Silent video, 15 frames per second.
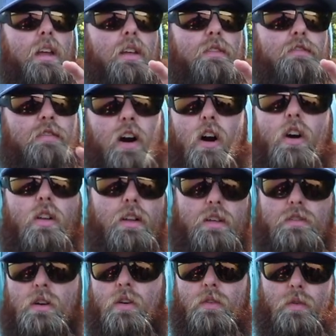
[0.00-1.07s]
fall
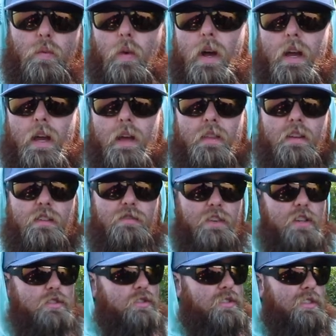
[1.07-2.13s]
is on the way, and these
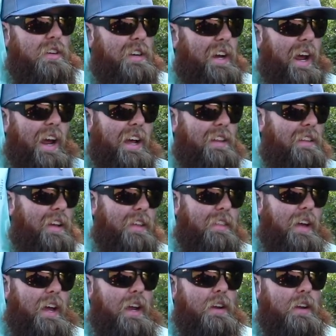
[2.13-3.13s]
fish are starting to act like that.